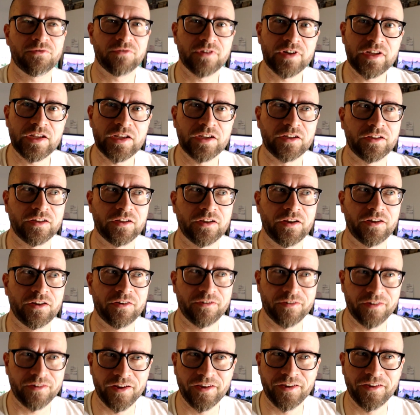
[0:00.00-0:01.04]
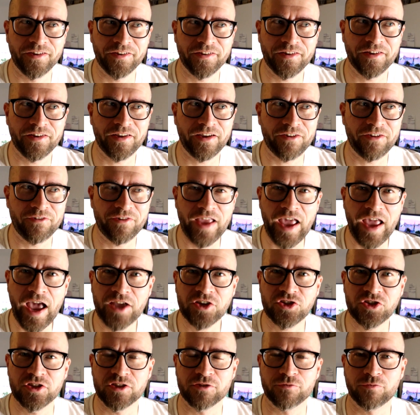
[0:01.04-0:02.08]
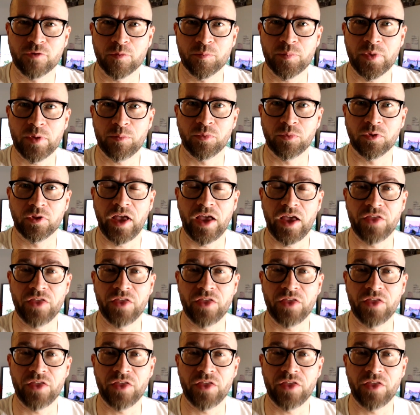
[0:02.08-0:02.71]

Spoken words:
real reactions from people.